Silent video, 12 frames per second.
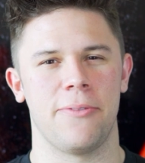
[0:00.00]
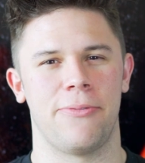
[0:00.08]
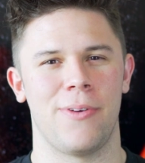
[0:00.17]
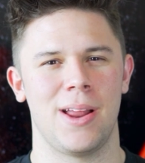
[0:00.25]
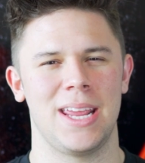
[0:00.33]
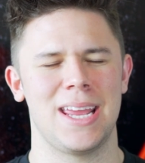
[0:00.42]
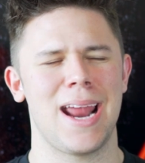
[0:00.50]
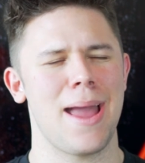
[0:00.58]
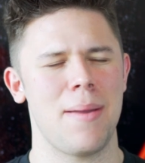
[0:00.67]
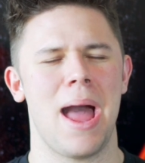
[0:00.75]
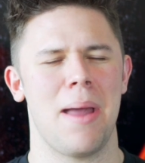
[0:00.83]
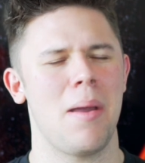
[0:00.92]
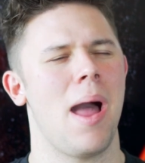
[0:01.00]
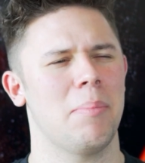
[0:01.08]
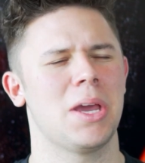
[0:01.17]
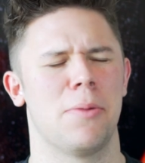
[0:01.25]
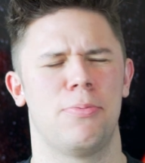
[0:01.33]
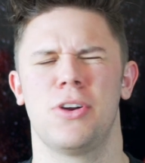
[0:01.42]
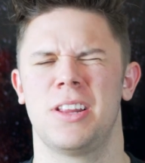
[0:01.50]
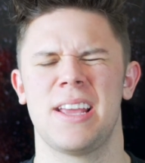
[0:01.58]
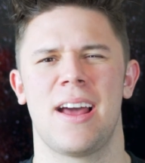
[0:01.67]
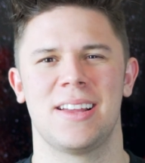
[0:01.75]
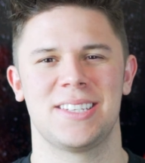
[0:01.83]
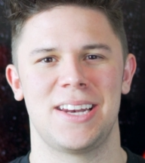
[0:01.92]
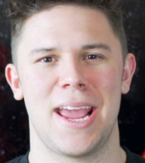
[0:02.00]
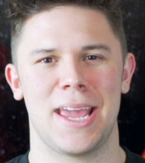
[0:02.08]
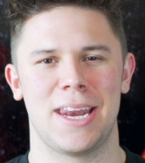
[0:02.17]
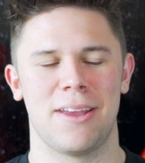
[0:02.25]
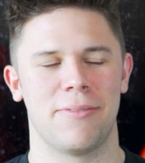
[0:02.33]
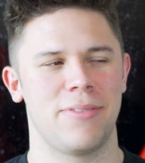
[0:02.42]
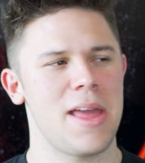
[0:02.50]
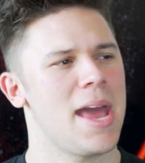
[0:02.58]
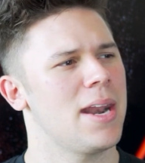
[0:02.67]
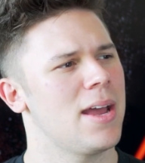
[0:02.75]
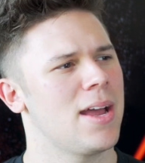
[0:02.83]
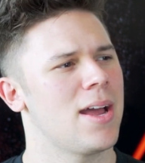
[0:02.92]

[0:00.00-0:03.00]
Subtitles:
funny, and I'm gonna put it down as a negative, that